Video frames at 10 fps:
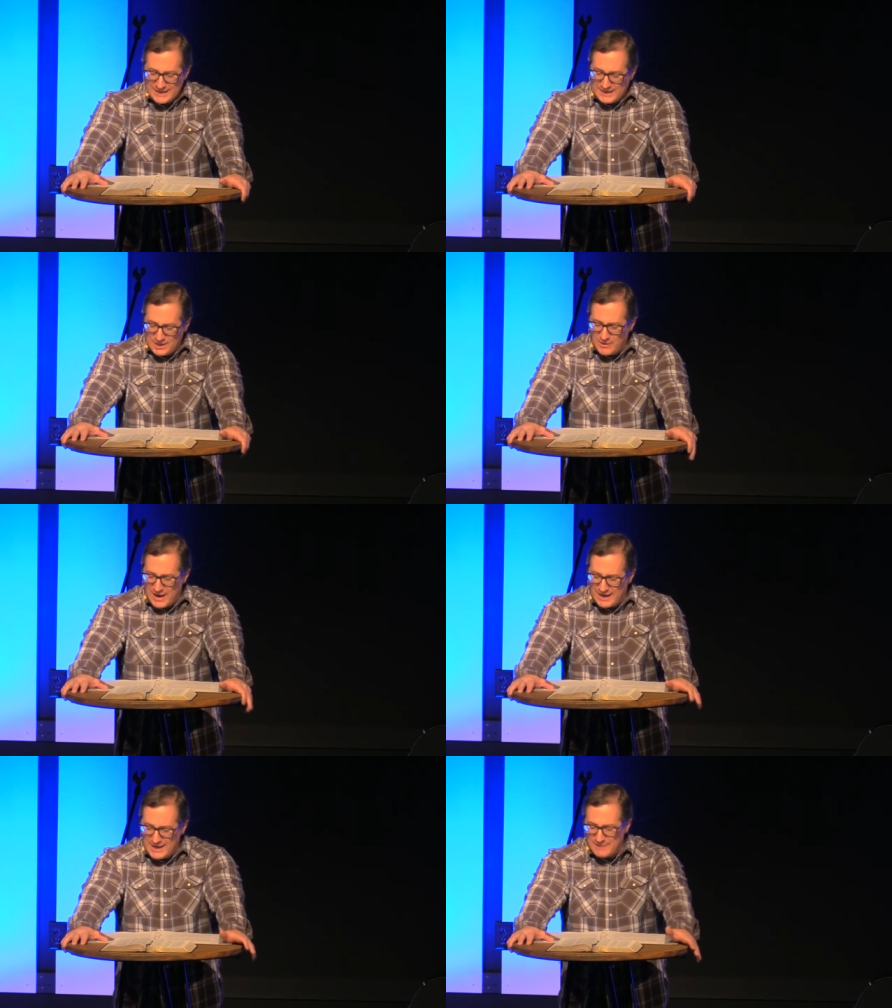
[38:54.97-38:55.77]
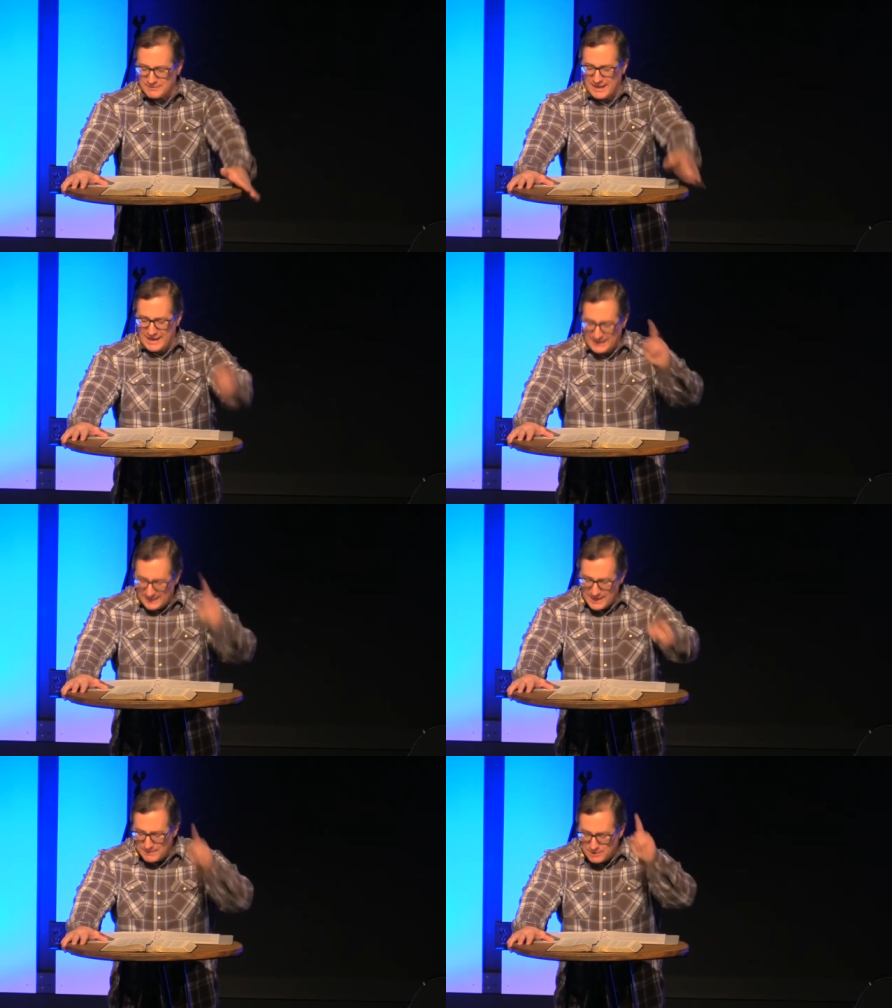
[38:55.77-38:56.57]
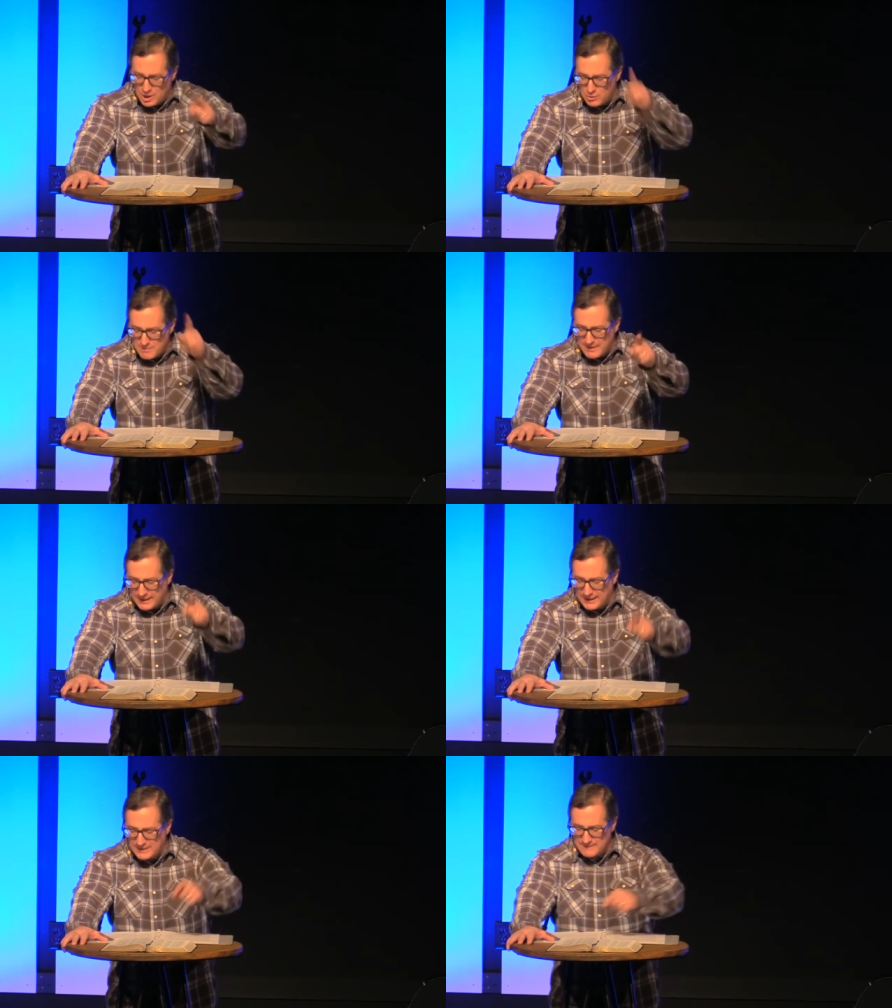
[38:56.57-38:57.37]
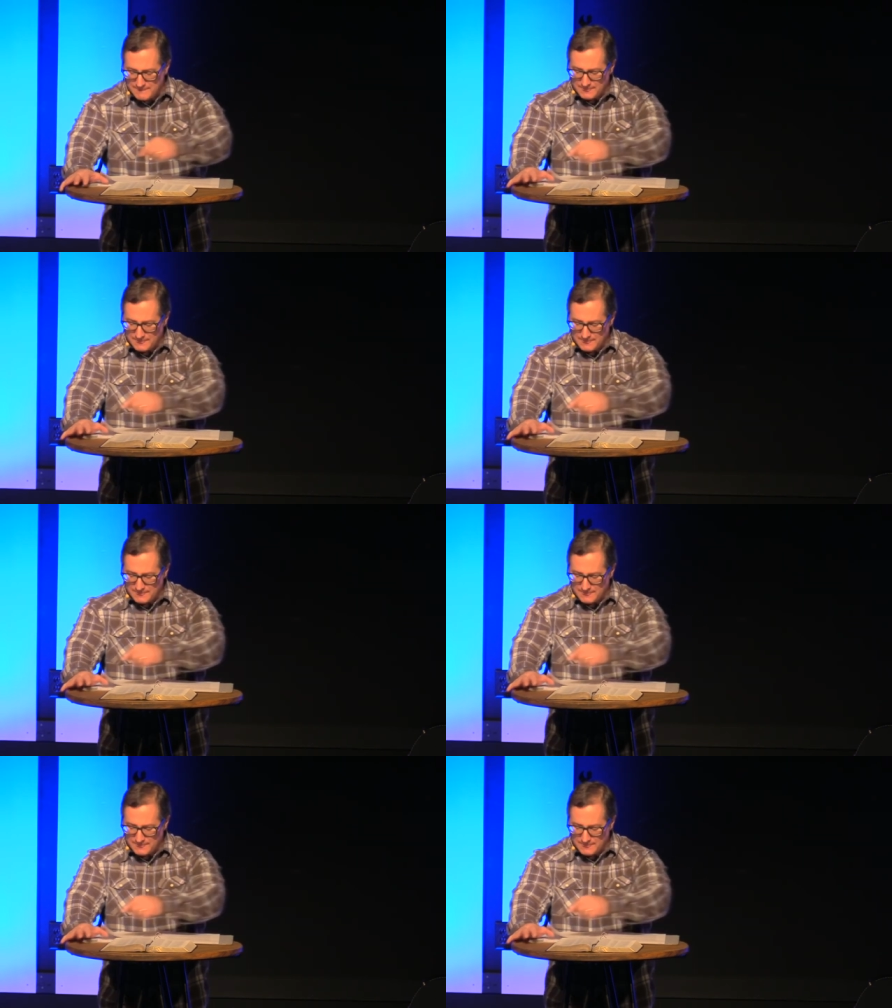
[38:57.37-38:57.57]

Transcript: here I am, let Him do to me